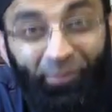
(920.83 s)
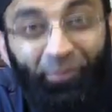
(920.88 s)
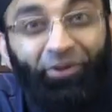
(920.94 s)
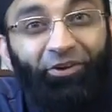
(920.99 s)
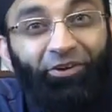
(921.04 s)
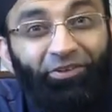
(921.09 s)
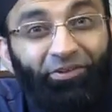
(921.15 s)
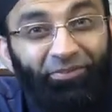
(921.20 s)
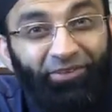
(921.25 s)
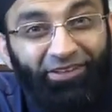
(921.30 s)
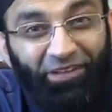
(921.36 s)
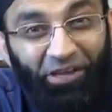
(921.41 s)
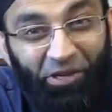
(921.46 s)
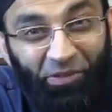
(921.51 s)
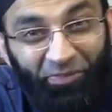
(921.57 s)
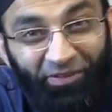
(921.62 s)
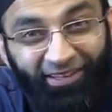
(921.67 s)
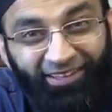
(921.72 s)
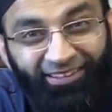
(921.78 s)
Because Ibn
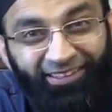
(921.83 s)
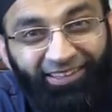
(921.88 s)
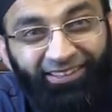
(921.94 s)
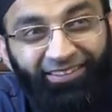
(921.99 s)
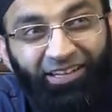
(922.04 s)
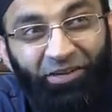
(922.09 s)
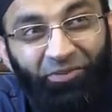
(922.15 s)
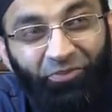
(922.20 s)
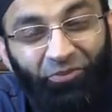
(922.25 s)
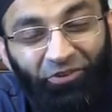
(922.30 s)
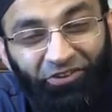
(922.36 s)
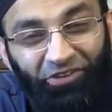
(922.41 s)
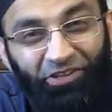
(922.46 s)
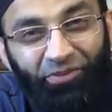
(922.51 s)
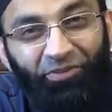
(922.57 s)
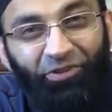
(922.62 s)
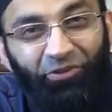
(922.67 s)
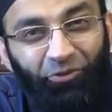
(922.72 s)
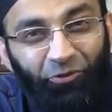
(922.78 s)
Taymiyyah says,
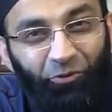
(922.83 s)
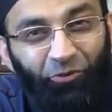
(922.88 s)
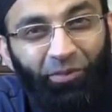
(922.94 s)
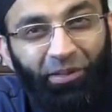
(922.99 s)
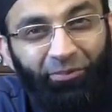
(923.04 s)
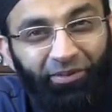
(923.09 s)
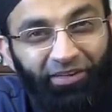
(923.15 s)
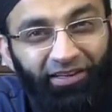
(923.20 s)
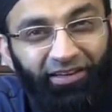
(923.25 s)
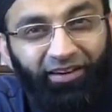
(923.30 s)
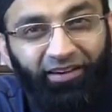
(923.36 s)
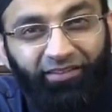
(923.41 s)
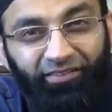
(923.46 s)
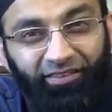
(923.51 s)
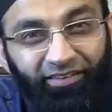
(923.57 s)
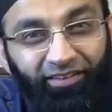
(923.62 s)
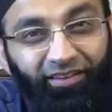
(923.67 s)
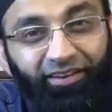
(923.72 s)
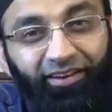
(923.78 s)
Al-musibah tuqbal biha
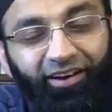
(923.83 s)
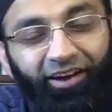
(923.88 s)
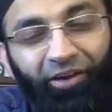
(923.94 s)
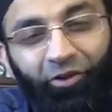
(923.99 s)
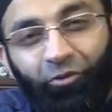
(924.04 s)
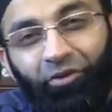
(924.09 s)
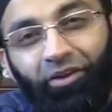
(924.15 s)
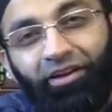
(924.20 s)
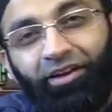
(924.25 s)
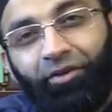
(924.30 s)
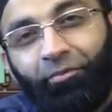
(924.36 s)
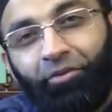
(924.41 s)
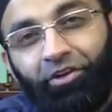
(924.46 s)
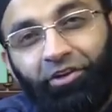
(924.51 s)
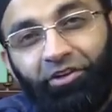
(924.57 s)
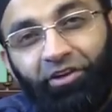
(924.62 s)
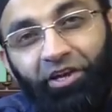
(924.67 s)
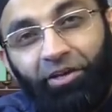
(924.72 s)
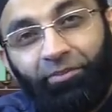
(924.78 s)
ala khairul laka
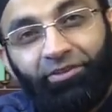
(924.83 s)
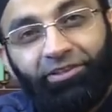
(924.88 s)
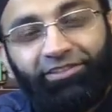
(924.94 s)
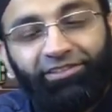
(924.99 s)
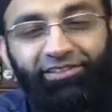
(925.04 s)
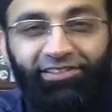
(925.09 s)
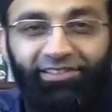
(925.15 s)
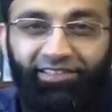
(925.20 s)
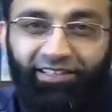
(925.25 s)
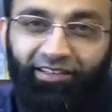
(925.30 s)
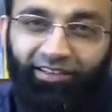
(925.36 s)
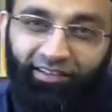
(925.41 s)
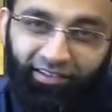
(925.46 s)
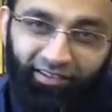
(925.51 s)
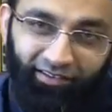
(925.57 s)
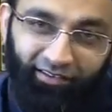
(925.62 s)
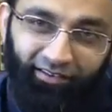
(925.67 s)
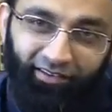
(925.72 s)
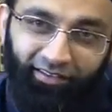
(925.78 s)
min al-ni'matin sika
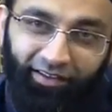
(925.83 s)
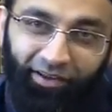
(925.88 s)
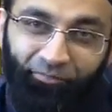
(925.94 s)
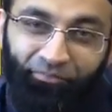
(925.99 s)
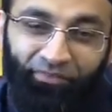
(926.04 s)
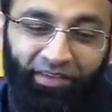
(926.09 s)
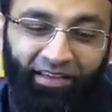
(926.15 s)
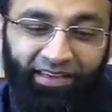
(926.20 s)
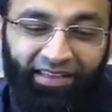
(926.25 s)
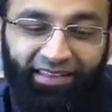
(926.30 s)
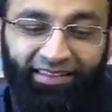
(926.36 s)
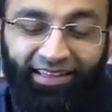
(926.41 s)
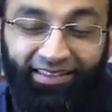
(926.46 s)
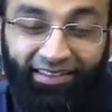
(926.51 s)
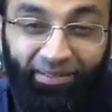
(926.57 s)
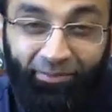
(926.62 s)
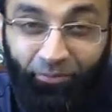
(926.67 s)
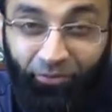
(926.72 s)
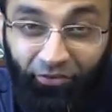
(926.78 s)
zikrullah.
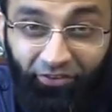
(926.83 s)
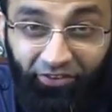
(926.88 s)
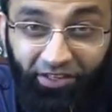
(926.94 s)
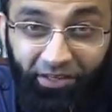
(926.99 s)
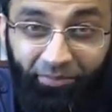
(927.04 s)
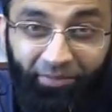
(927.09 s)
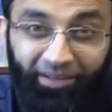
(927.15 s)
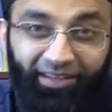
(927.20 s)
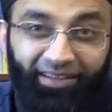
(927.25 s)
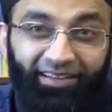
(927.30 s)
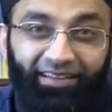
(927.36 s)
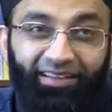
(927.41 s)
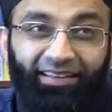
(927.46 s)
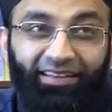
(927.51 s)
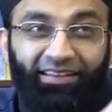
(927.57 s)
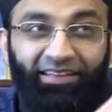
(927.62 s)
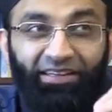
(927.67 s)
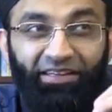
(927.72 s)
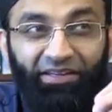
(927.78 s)
That the musibah,
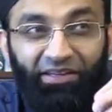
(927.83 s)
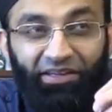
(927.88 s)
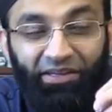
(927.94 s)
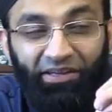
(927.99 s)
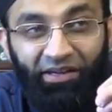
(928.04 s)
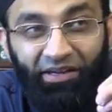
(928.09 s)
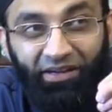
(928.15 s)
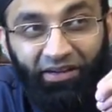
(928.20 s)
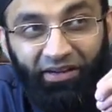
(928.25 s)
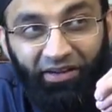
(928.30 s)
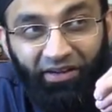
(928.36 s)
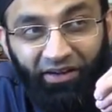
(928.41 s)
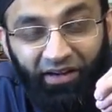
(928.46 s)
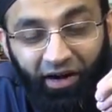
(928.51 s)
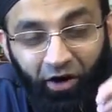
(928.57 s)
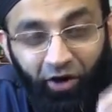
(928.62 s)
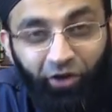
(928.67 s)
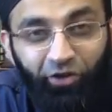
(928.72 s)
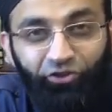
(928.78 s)
the
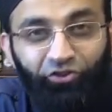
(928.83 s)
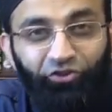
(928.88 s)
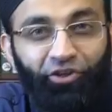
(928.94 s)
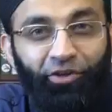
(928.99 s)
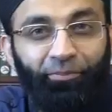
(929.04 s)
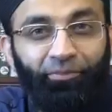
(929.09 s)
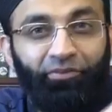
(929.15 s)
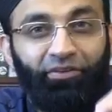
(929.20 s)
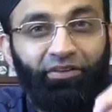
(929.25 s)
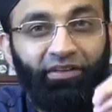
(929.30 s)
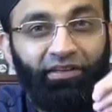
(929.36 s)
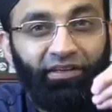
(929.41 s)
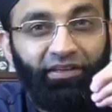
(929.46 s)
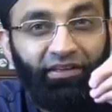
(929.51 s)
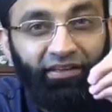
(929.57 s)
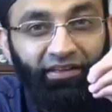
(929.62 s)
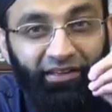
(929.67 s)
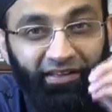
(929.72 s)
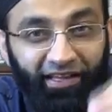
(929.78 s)
hardship,
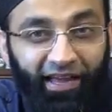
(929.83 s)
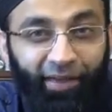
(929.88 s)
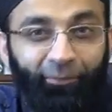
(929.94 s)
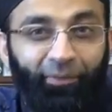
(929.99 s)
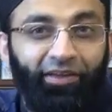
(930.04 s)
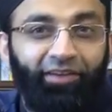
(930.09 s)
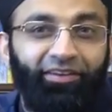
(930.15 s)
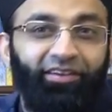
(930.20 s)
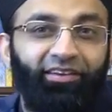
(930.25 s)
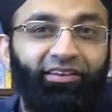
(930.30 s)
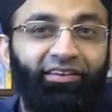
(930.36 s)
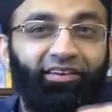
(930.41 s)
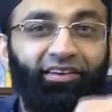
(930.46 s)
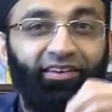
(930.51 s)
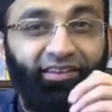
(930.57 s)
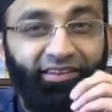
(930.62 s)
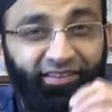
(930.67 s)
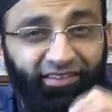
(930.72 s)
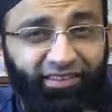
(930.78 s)
the calamity,
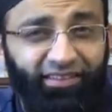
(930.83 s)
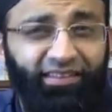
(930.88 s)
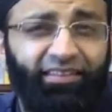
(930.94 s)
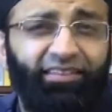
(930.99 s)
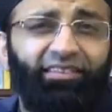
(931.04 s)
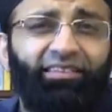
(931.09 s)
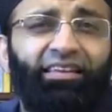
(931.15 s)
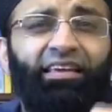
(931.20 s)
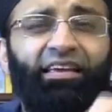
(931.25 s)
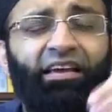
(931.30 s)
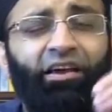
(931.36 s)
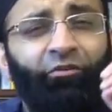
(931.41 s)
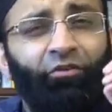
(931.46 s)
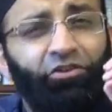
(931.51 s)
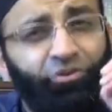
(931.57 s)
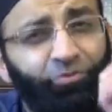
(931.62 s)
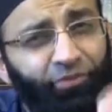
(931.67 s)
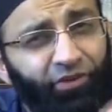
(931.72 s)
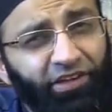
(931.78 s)
the disease
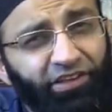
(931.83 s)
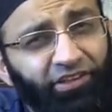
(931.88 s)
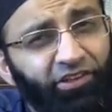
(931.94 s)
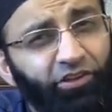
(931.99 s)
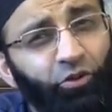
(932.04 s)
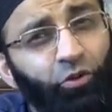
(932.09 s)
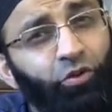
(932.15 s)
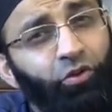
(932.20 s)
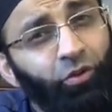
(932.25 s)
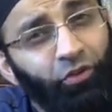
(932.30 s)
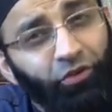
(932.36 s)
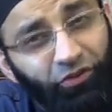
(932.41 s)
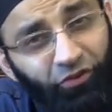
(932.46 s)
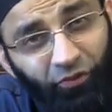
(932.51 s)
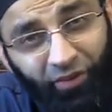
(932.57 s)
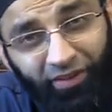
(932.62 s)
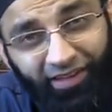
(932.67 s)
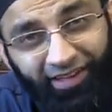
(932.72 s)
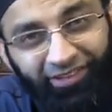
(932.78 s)
which brings you close
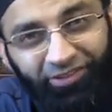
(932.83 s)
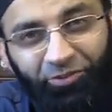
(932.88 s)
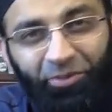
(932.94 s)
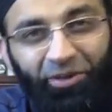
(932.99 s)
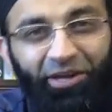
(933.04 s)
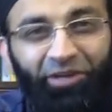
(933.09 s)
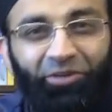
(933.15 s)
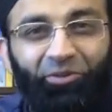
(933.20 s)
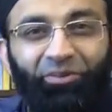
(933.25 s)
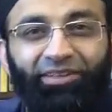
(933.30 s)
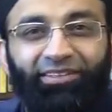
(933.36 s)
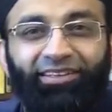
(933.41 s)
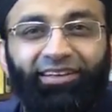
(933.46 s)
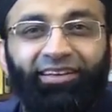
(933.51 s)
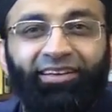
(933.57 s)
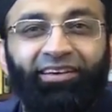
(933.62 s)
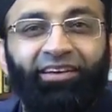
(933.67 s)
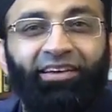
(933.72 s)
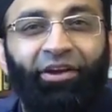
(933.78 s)
to Allah subhanahu wa
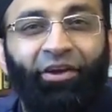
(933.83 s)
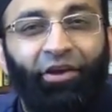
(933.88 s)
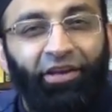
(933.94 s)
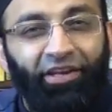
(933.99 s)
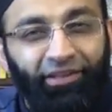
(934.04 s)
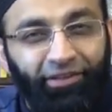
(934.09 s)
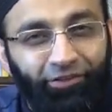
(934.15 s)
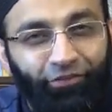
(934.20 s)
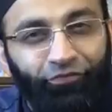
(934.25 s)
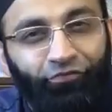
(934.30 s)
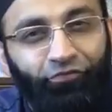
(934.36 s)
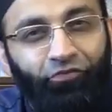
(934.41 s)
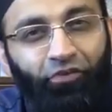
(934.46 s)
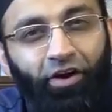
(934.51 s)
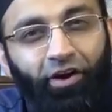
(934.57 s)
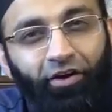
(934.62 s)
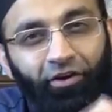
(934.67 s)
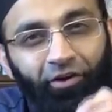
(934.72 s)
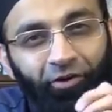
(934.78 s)
ta'ala is
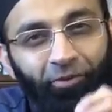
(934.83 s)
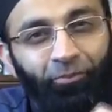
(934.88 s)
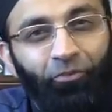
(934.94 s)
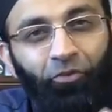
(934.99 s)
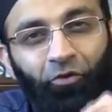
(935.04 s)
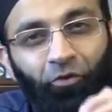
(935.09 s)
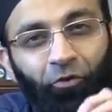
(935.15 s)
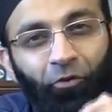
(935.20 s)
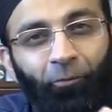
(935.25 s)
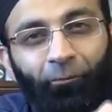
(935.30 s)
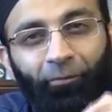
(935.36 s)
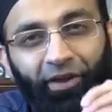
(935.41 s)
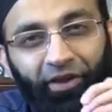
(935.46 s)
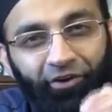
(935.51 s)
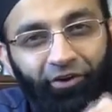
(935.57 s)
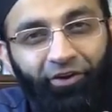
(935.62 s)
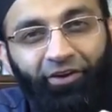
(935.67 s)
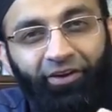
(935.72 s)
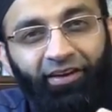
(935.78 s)
far more
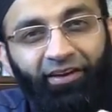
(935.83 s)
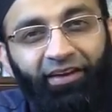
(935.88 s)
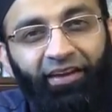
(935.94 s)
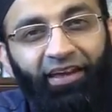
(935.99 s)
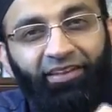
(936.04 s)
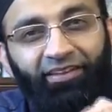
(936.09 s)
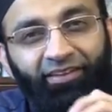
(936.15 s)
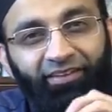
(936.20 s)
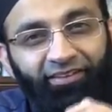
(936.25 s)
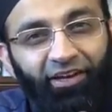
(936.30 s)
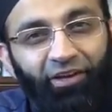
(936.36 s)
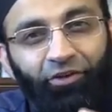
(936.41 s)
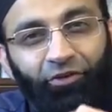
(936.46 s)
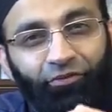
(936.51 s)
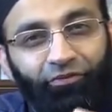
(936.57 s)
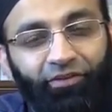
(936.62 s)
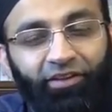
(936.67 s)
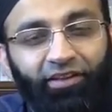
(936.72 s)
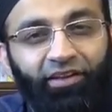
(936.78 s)
better in the sight
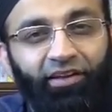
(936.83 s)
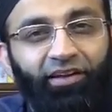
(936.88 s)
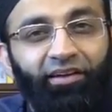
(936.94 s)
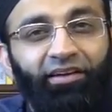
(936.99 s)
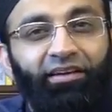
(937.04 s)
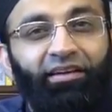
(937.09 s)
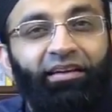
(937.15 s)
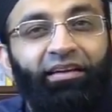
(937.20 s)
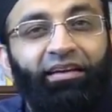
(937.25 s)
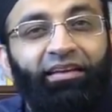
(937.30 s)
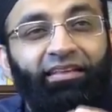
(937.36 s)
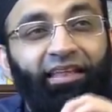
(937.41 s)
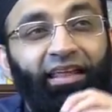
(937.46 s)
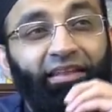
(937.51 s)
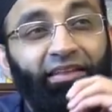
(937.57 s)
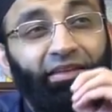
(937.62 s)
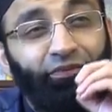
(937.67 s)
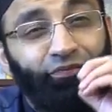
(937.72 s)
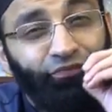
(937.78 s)
of Allah
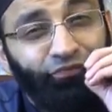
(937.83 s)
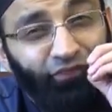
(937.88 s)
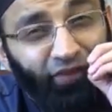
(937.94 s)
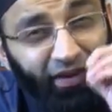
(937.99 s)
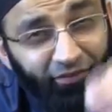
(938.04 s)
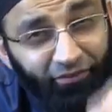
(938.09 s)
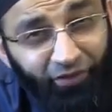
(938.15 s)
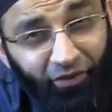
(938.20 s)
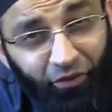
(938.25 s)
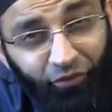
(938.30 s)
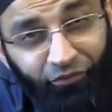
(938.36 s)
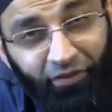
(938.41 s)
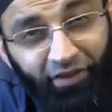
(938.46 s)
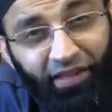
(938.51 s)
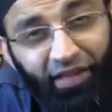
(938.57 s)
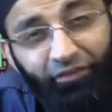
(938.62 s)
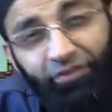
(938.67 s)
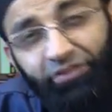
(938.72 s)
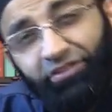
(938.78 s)
than the favor of
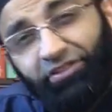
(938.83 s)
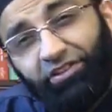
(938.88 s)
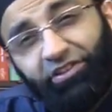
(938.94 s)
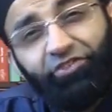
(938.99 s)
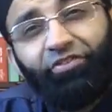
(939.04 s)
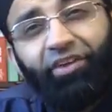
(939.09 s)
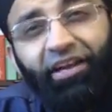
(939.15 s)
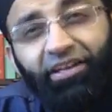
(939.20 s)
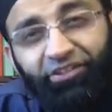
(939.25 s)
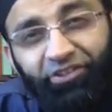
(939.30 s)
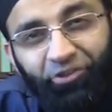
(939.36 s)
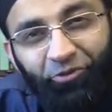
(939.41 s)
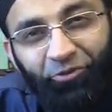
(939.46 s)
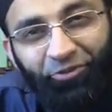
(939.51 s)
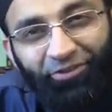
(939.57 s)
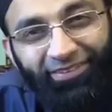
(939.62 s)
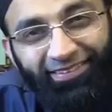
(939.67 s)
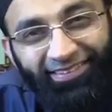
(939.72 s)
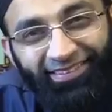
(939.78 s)
Allah which distracts
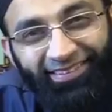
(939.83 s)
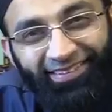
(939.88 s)
you.